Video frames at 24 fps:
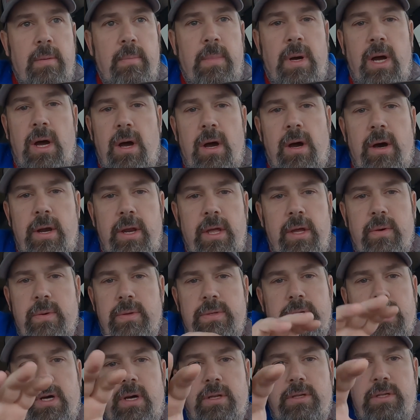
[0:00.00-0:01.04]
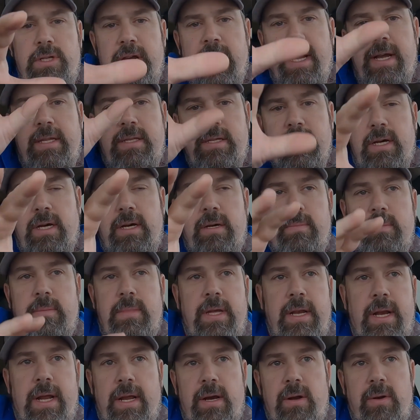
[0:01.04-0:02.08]
my audio was all jacked up,
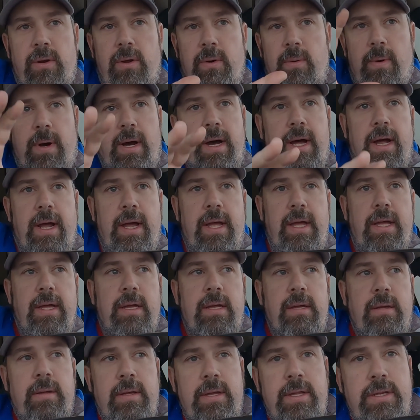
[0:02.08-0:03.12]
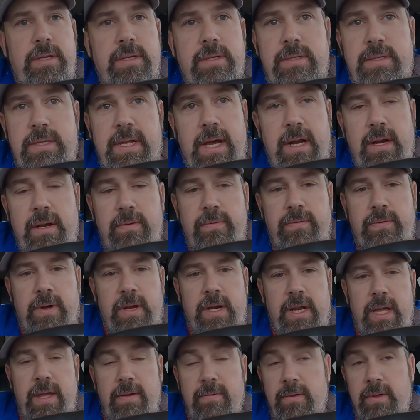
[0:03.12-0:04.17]
and I don't know why. It just sounded
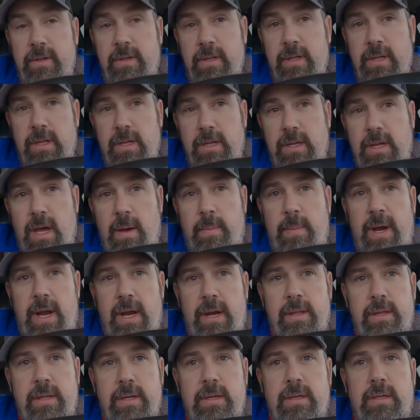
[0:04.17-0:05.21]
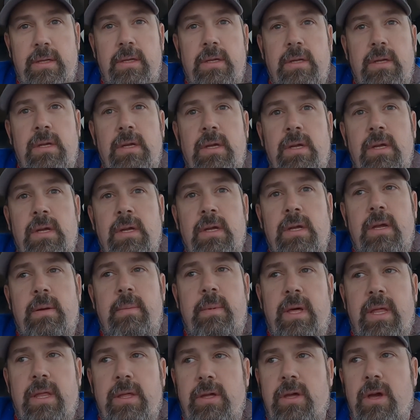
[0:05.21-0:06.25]
funny even coming out of the
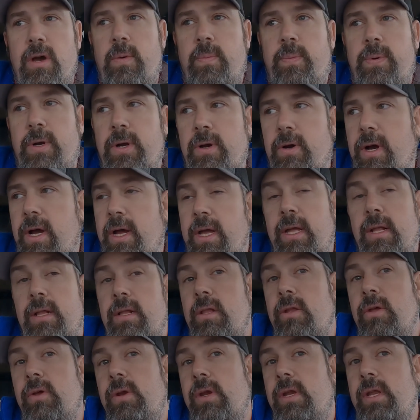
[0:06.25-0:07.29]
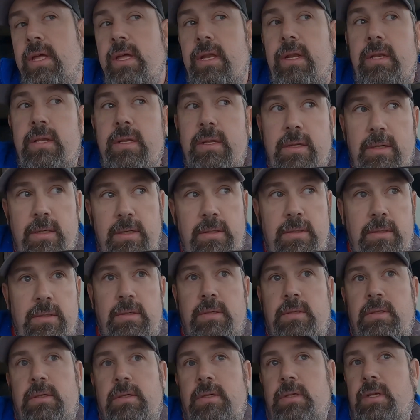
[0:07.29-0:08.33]
GoPro. I included it
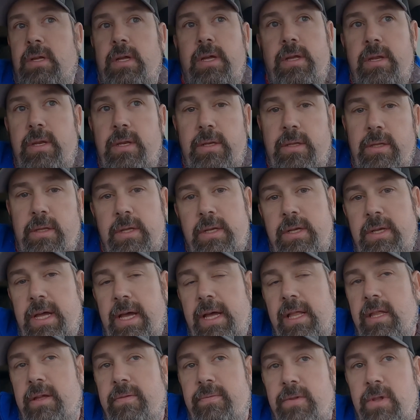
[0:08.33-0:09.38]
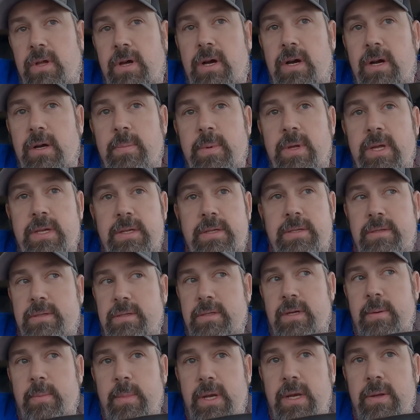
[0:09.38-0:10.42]
in the daily vlog because,
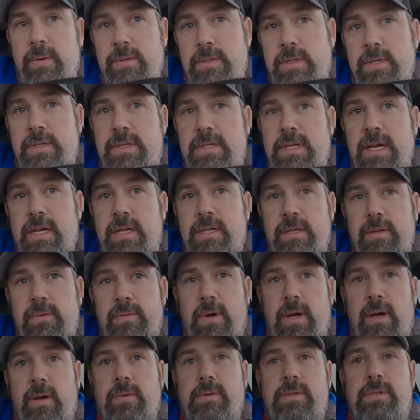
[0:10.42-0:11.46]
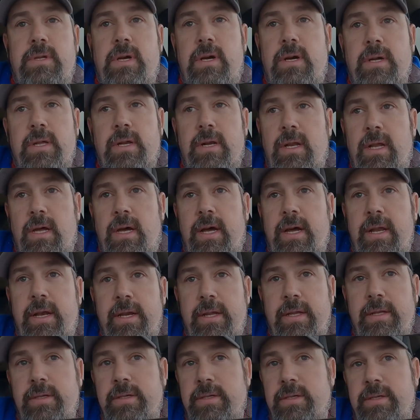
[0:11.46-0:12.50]
I mean, it was a section where I was talking a
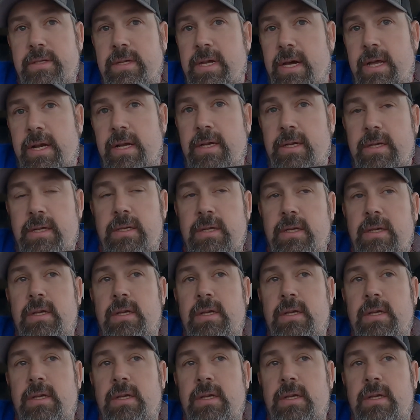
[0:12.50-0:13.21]
lot, and just kind of,